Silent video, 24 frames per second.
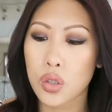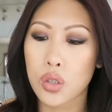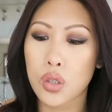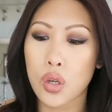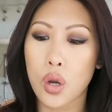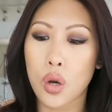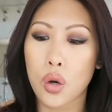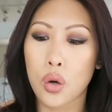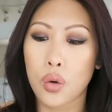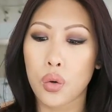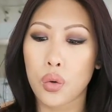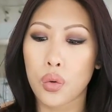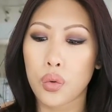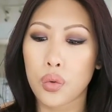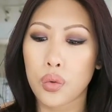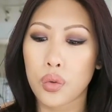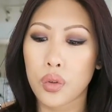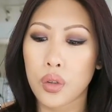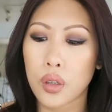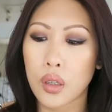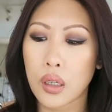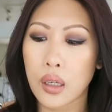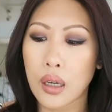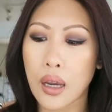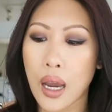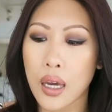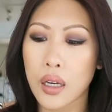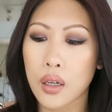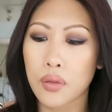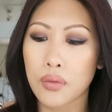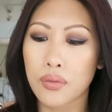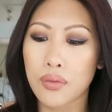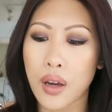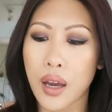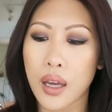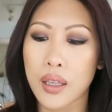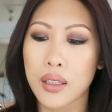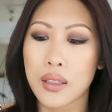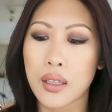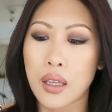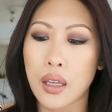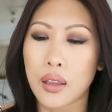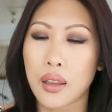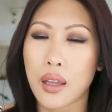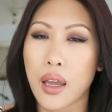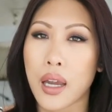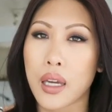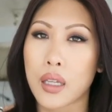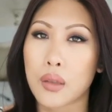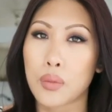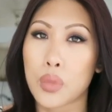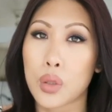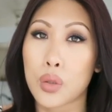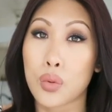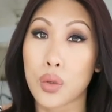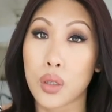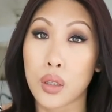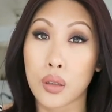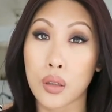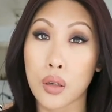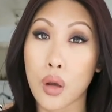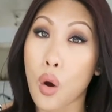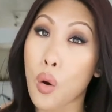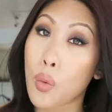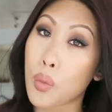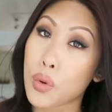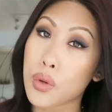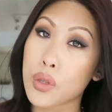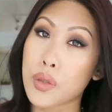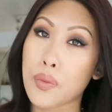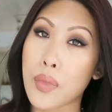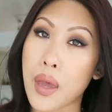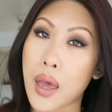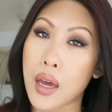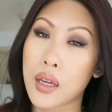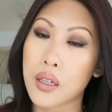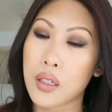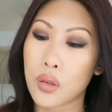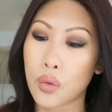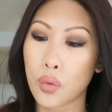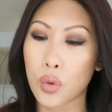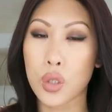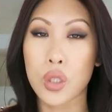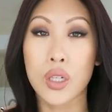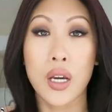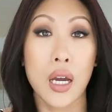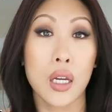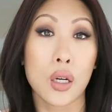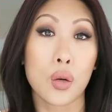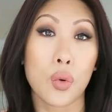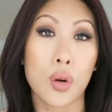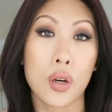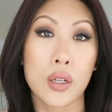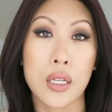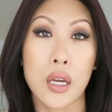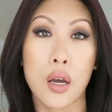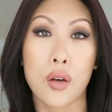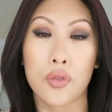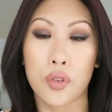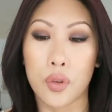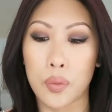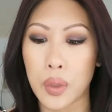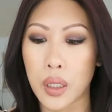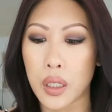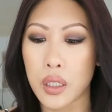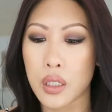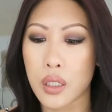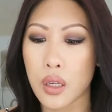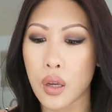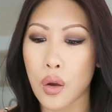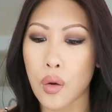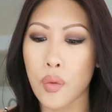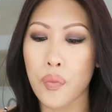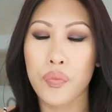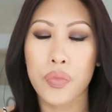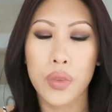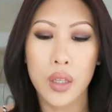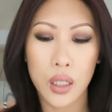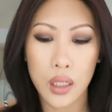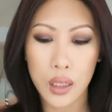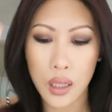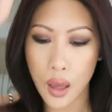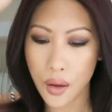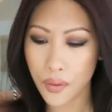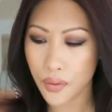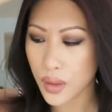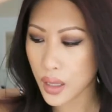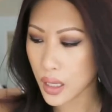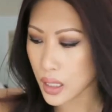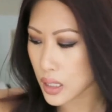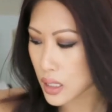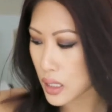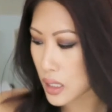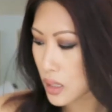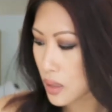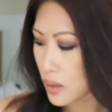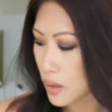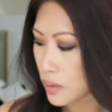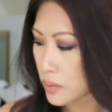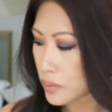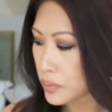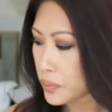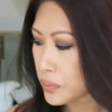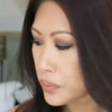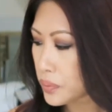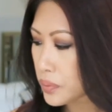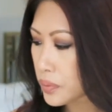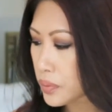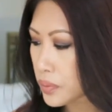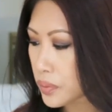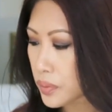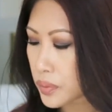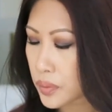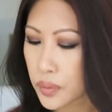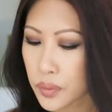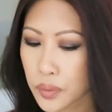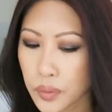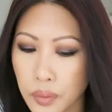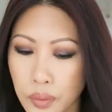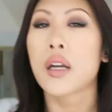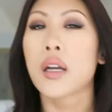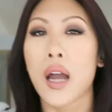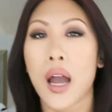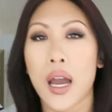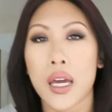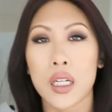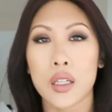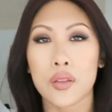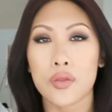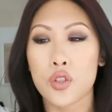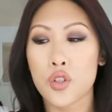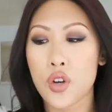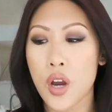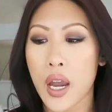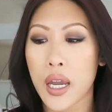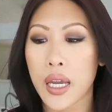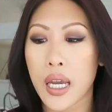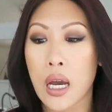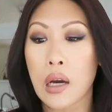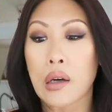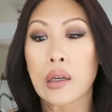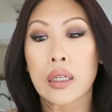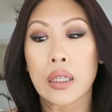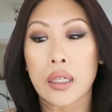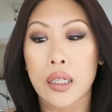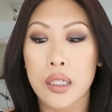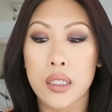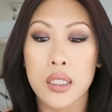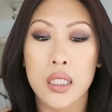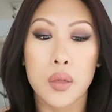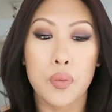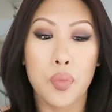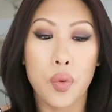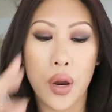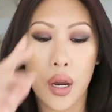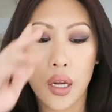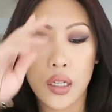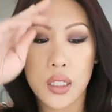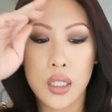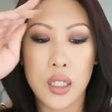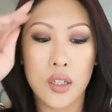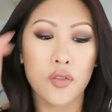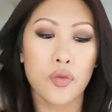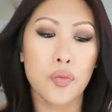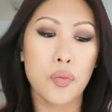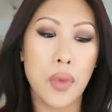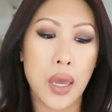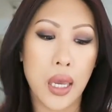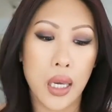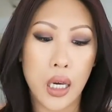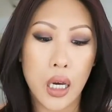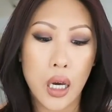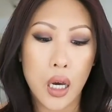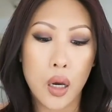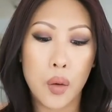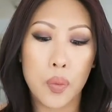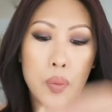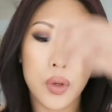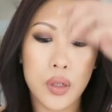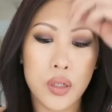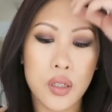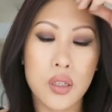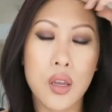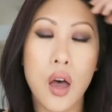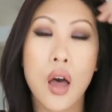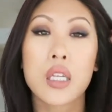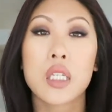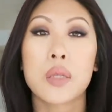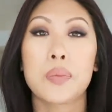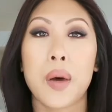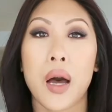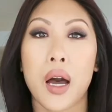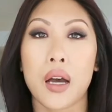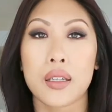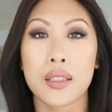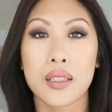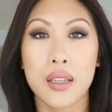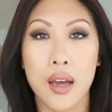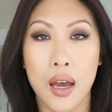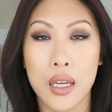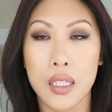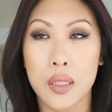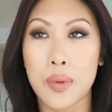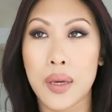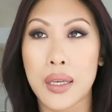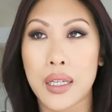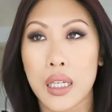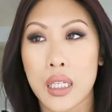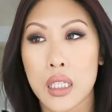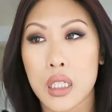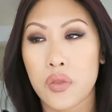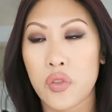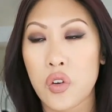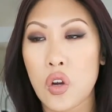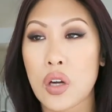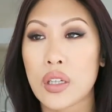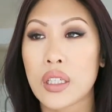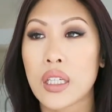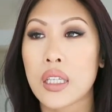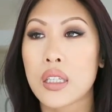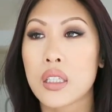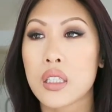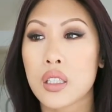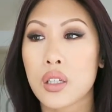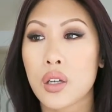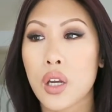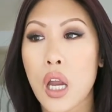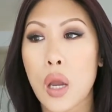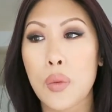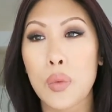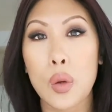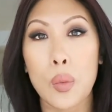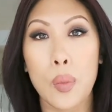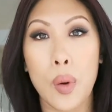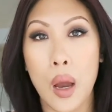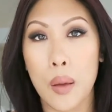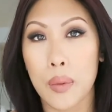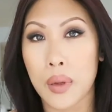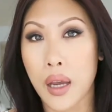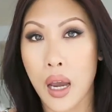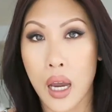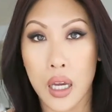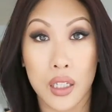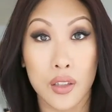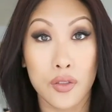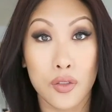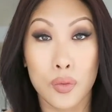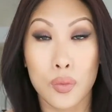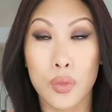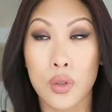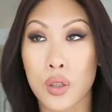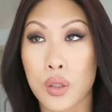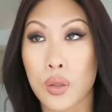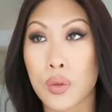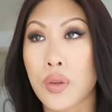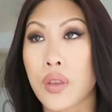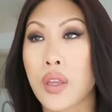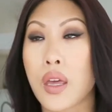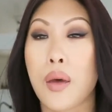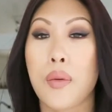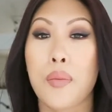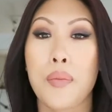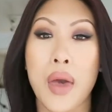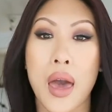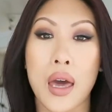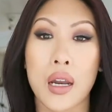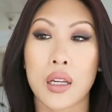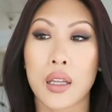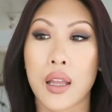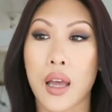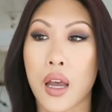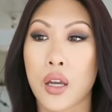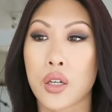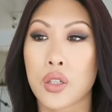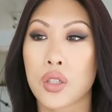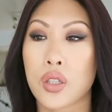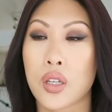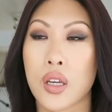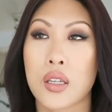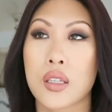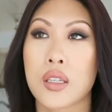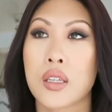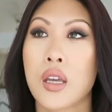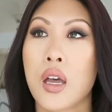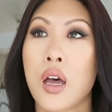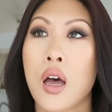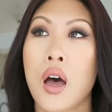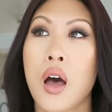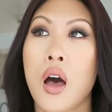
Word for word: So it kind of rides that line between almost matte, which kind of works out for me. So love this. Kind of trying out an indie brand of makeup, Saucebox Cosmetics. If you're on Instagram, you're probably kind of familiar with them. Battle Lash does